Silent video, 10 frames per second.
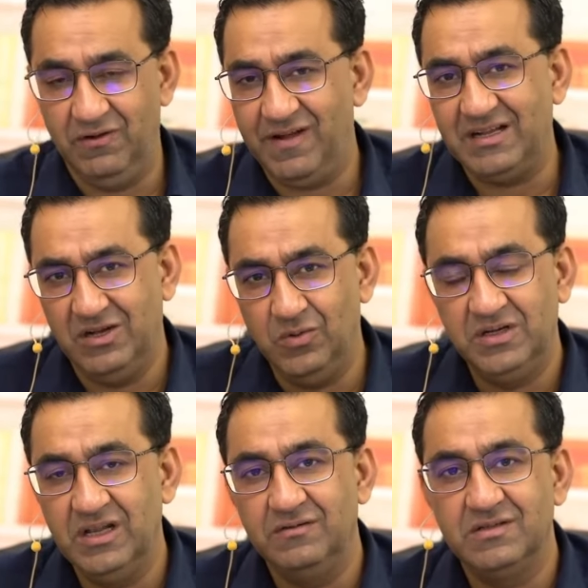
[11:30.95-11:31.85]
In fact, no one
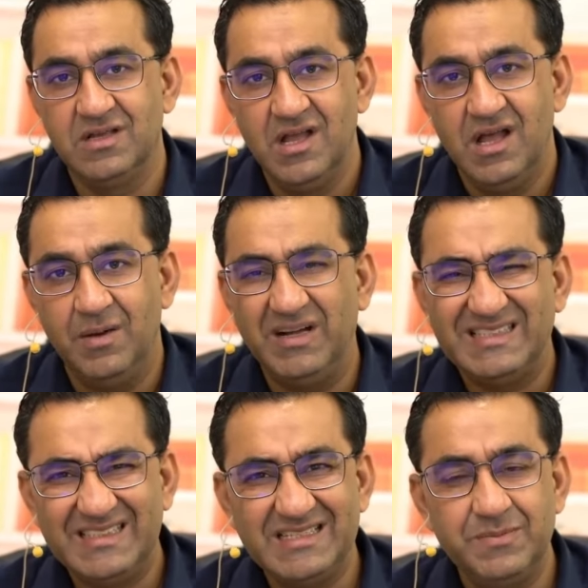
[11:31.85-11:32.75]
delivers about
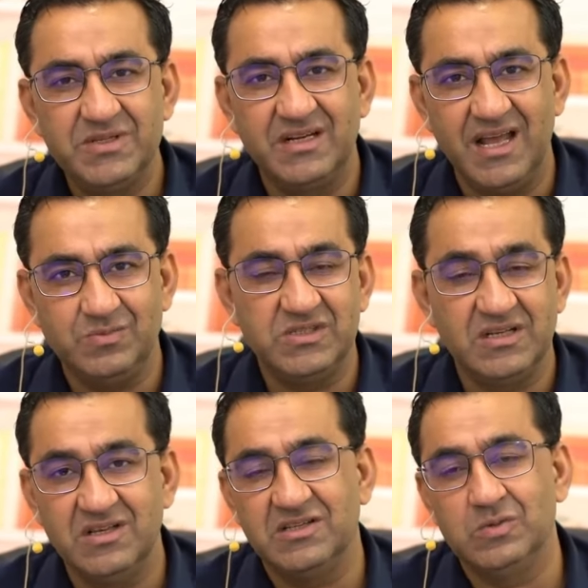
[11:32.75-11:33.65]
60% as much
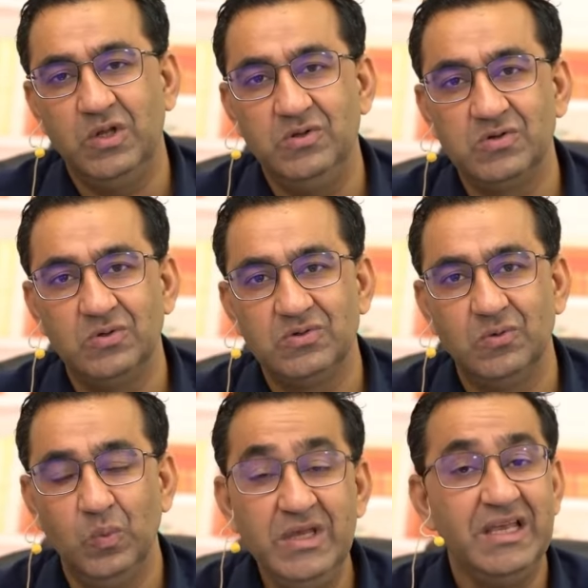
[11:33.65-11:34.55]
success as we do. So
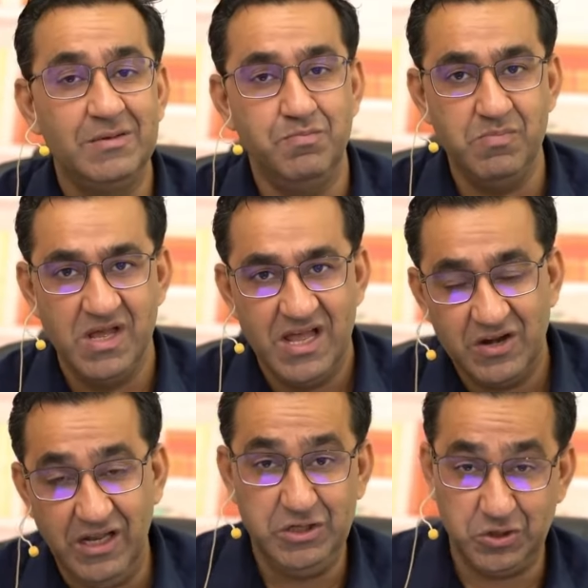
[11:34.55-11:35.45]
we can
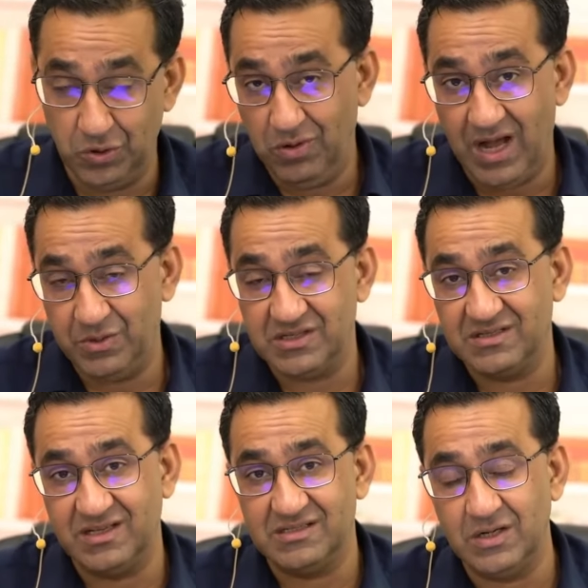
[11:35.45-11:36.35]
really show how much
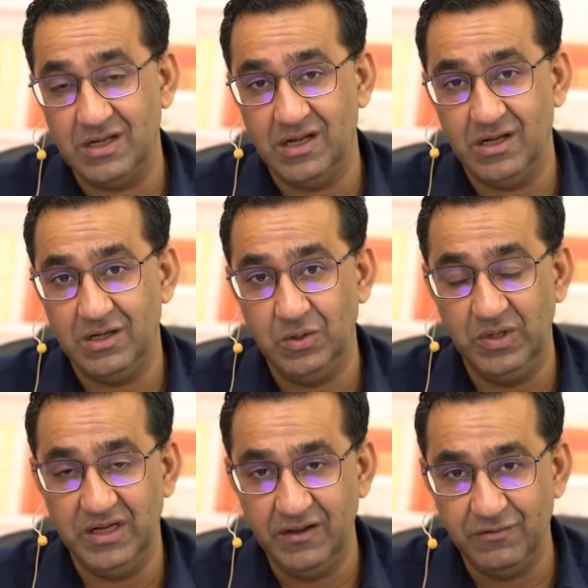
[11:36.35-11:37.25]
success that do
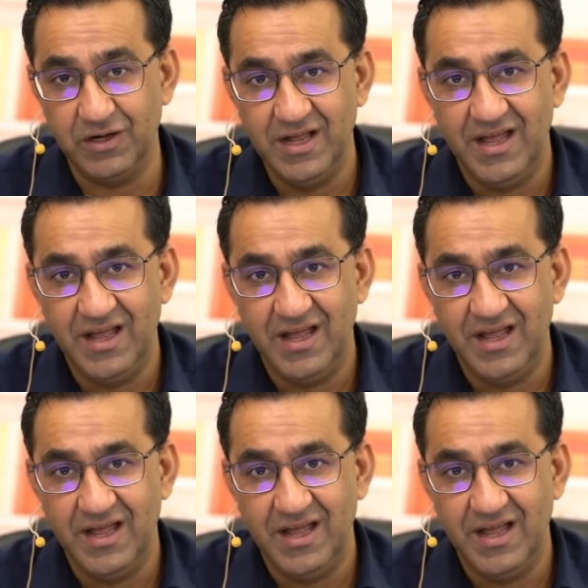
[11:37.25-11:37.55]
we deliver.